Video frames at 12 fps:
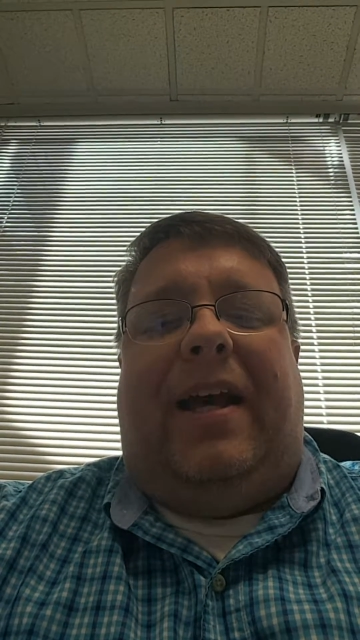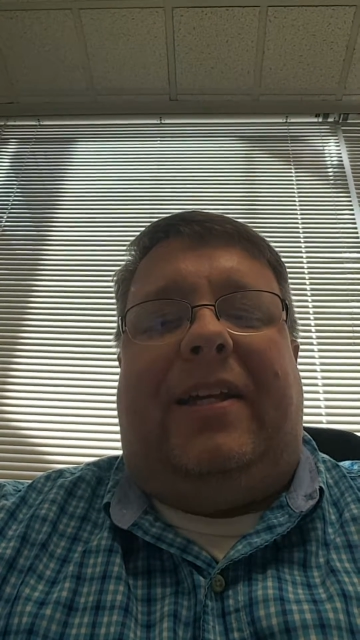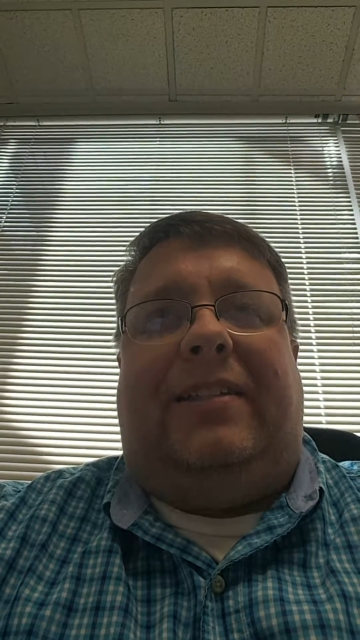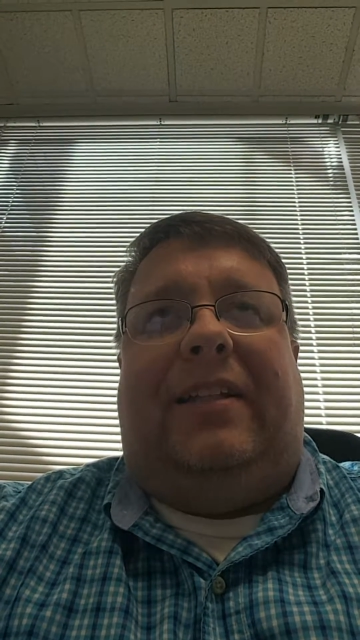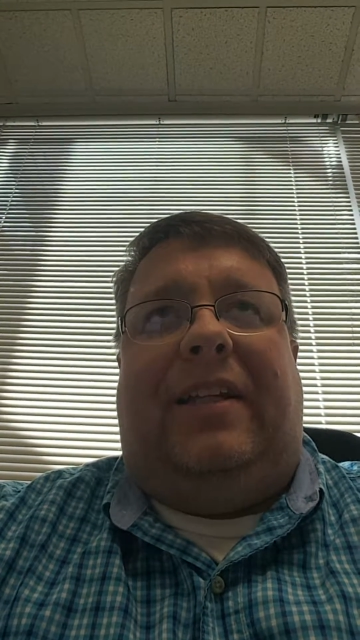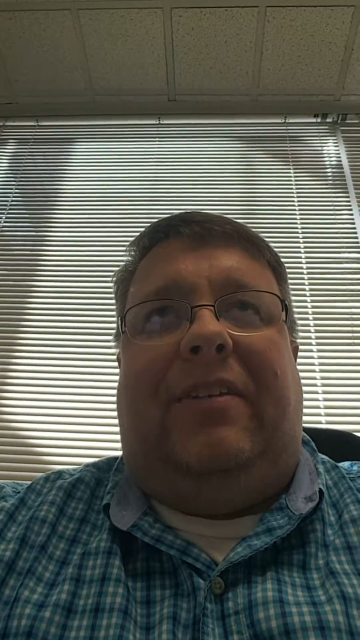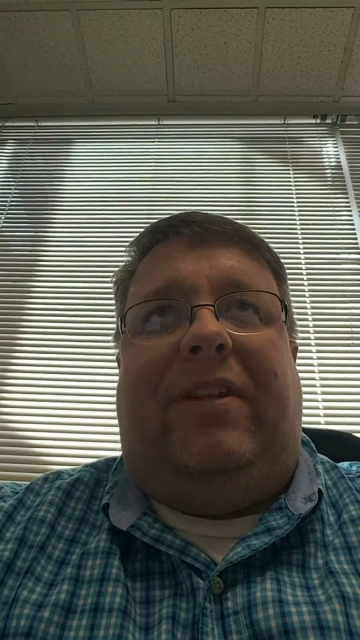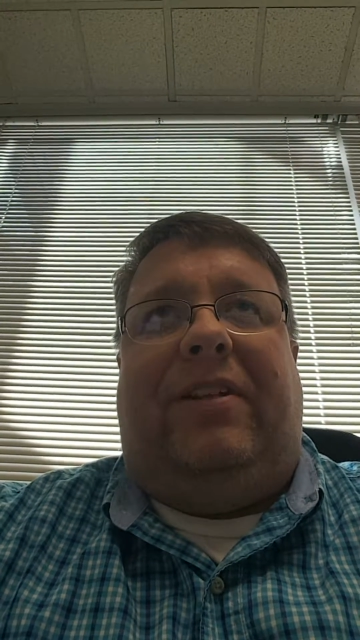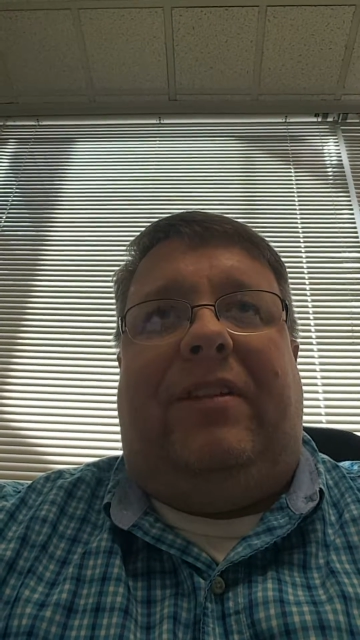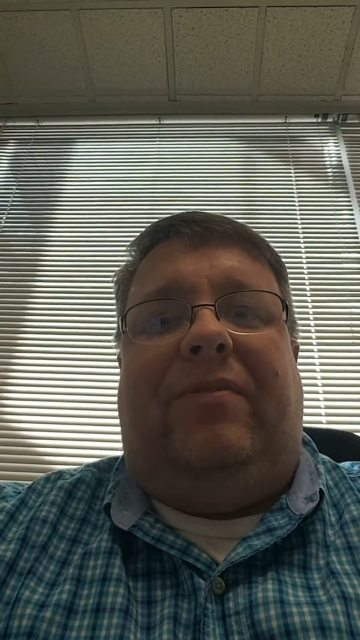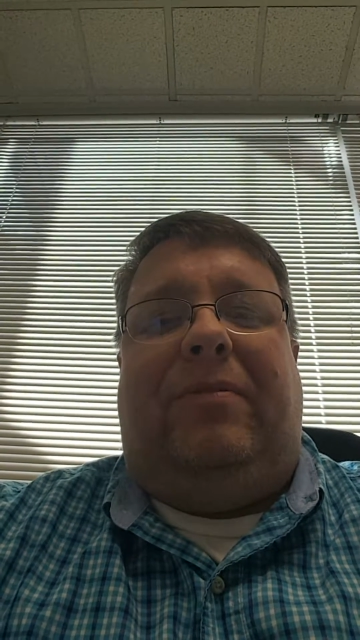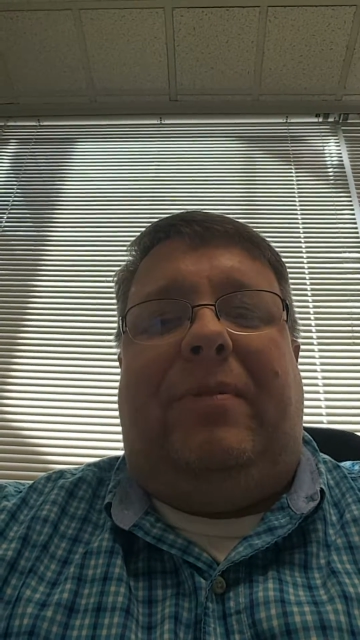accidentally giving
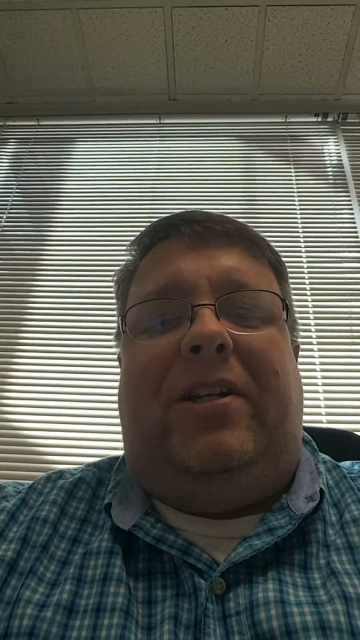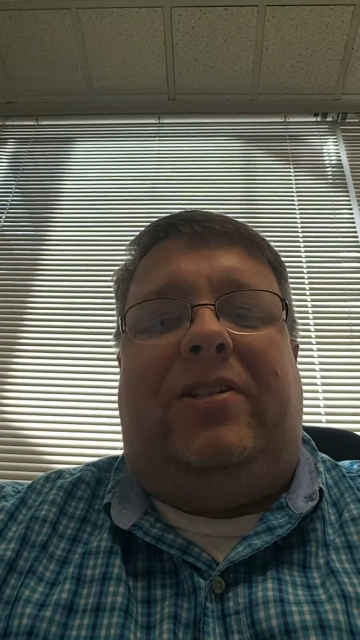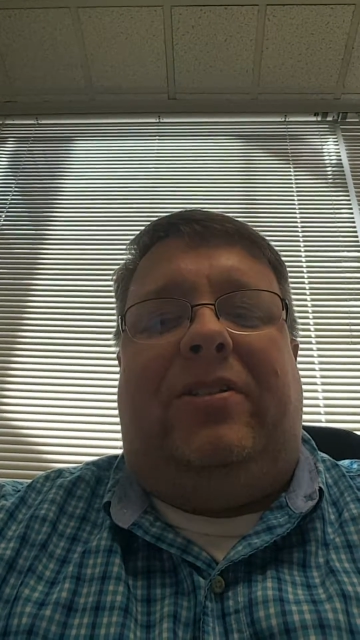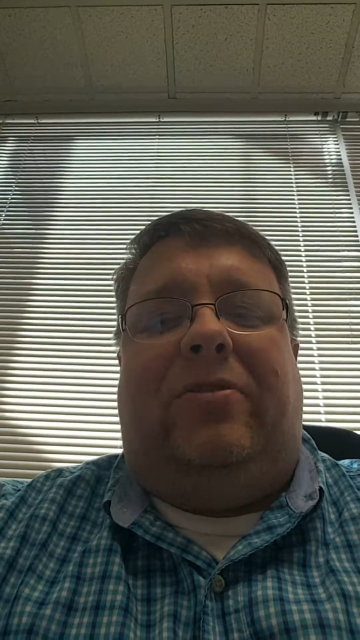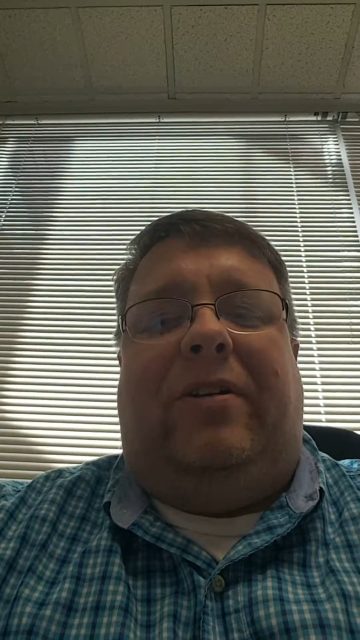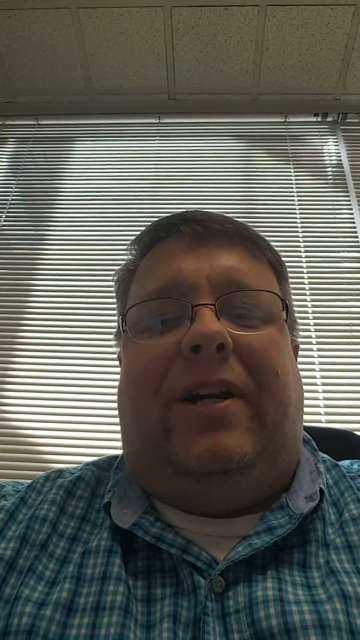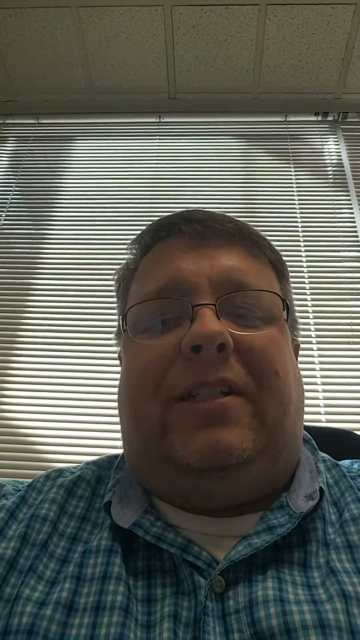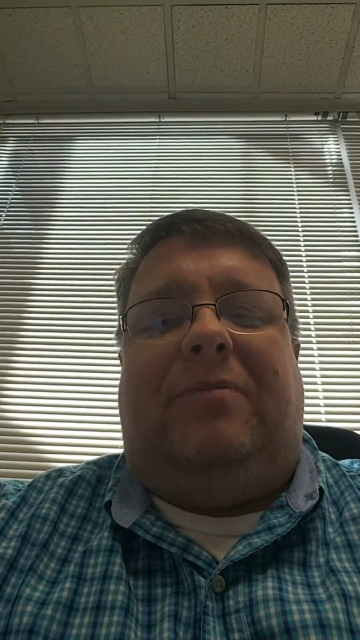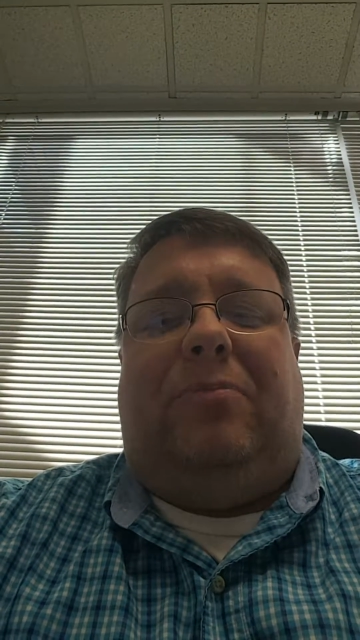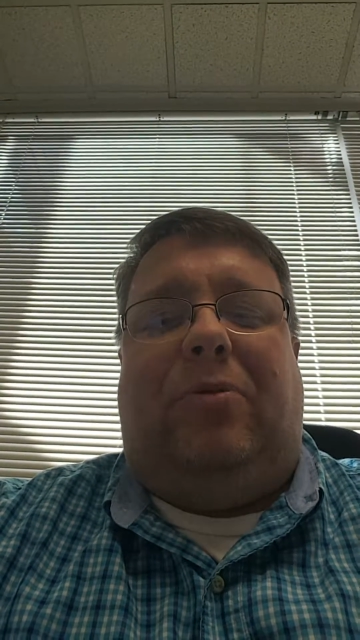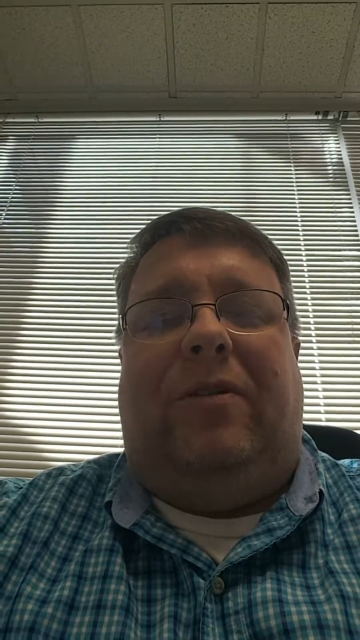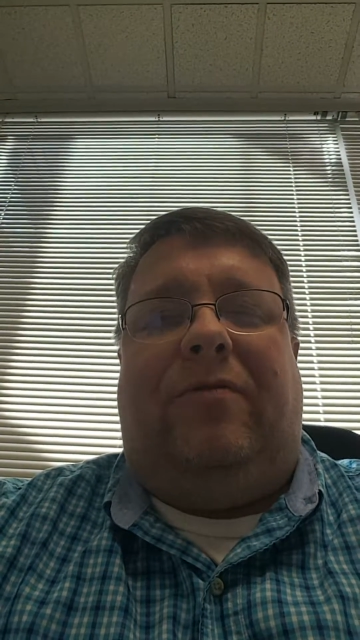out the information to her
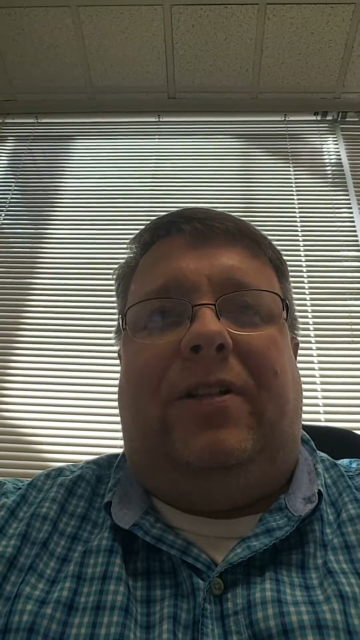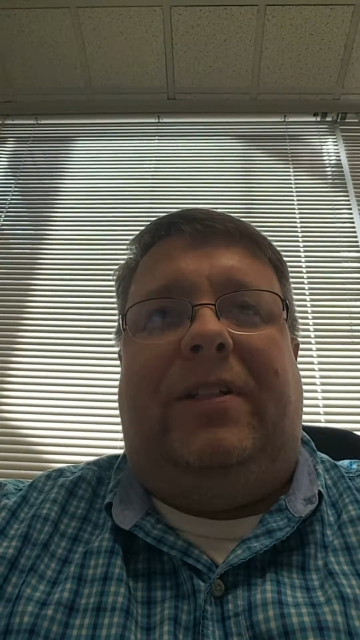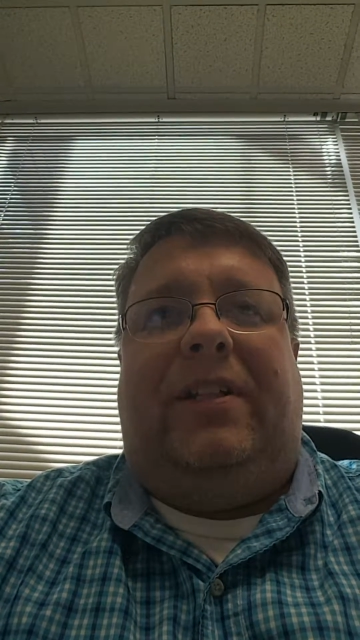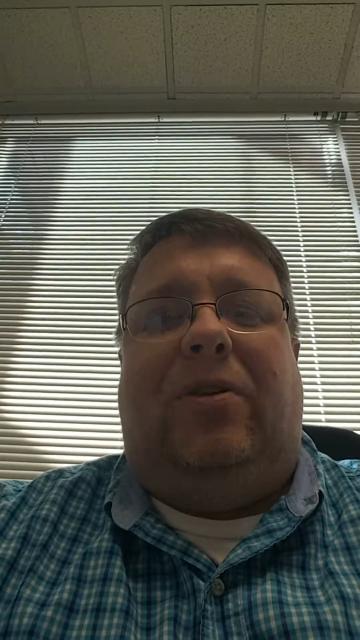ex-boyfriend